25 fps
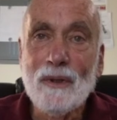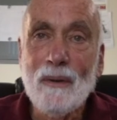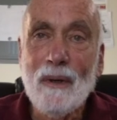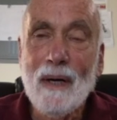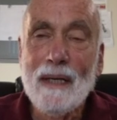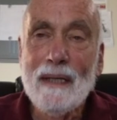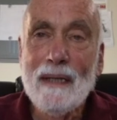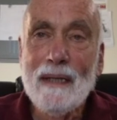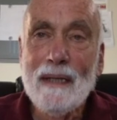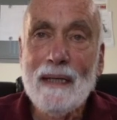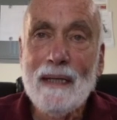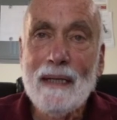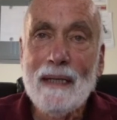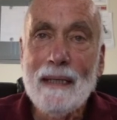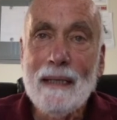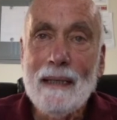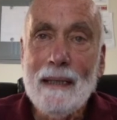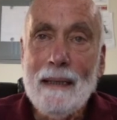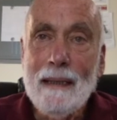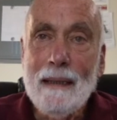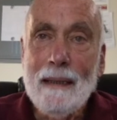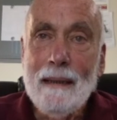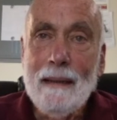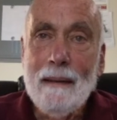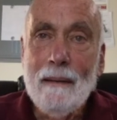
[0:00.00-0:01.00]
I think
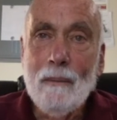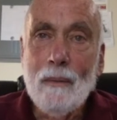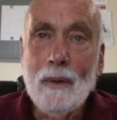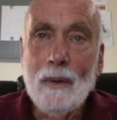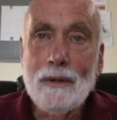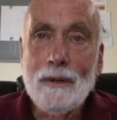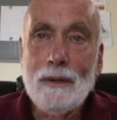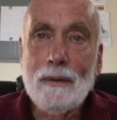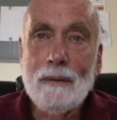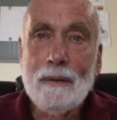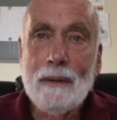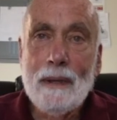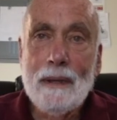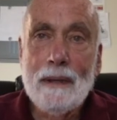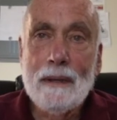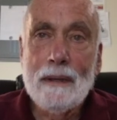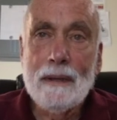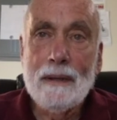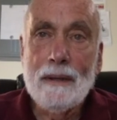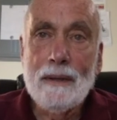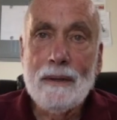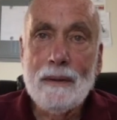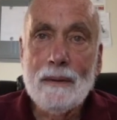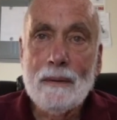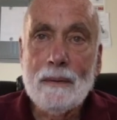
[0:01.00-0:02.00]
what you need to
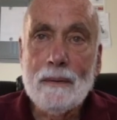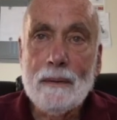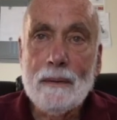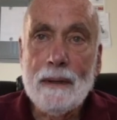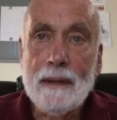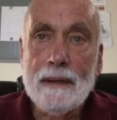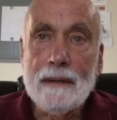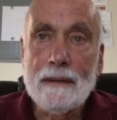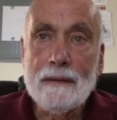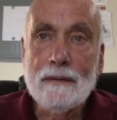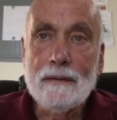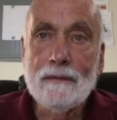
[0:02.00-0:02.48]
do is